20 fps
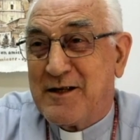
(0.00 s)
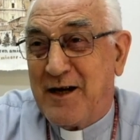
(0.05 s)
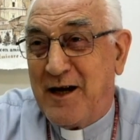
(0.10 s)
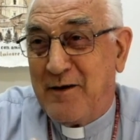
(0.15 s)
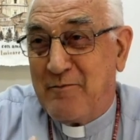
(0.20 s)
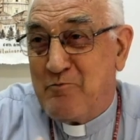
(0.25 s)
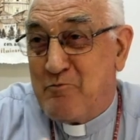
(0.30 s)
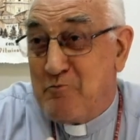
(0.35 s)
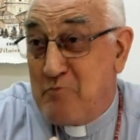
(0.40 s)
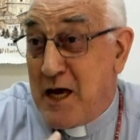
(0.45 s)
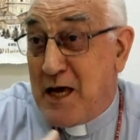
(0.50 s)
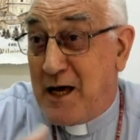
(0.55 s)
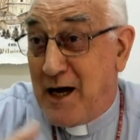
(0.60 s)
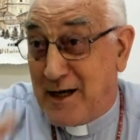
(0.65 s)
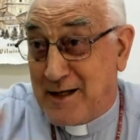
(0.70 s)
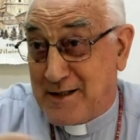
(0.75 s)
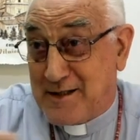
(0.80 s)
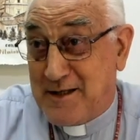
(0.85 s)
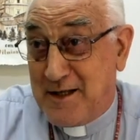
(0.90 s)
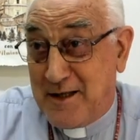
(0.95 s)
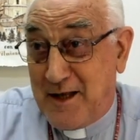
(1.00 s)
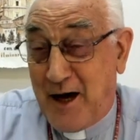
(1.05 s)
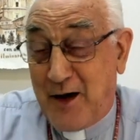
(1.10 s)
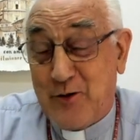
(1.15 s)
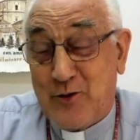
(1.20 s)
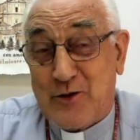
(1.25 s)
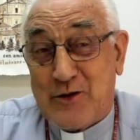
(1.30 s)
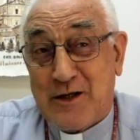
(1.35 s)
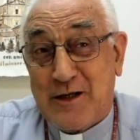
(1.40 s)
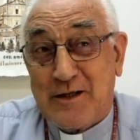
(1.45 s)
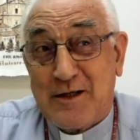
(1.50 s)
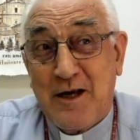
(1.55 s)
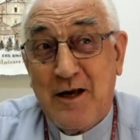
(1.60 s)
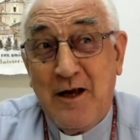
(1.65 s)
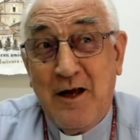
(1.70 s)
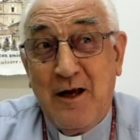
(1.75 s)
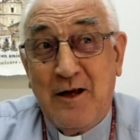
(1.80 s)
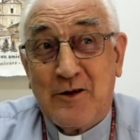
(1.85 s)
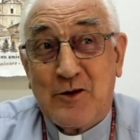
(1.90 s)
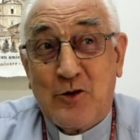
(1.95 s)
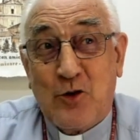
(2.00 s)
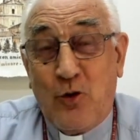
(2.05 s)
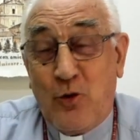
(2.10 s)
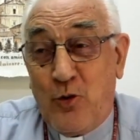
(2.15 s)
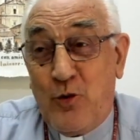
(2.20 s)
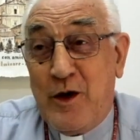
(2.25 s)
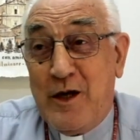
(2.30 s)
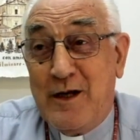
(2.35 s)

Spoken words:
a big Archdiocese, so we